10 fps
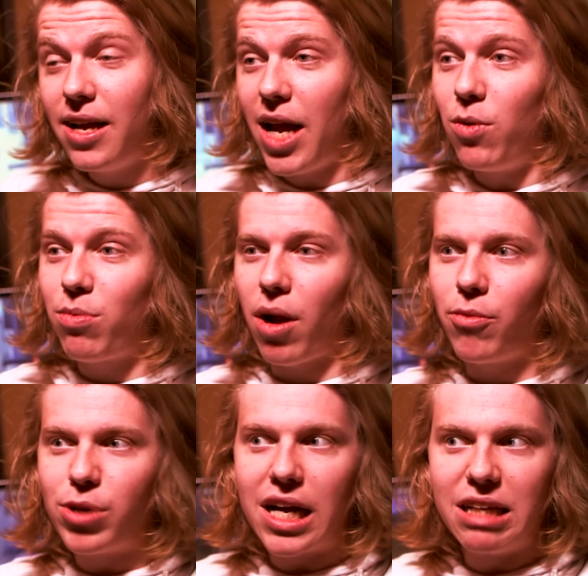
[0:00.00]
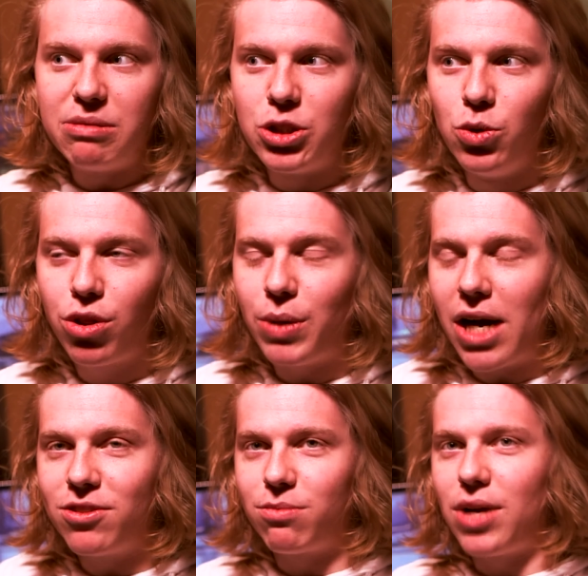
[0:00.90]
and we probably got 2 or 3
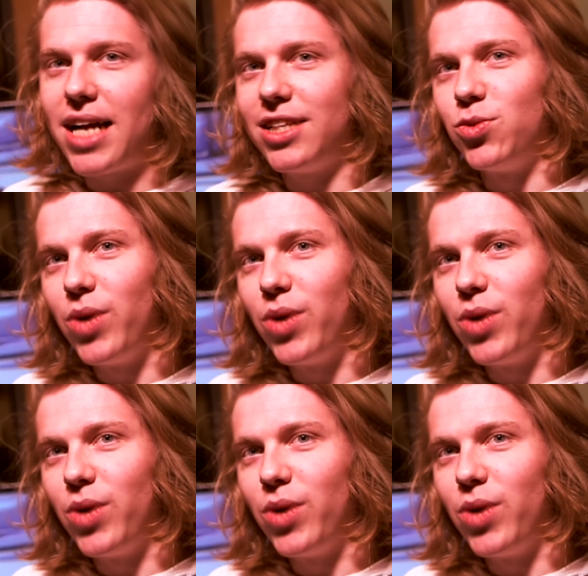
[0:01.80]
hours of practice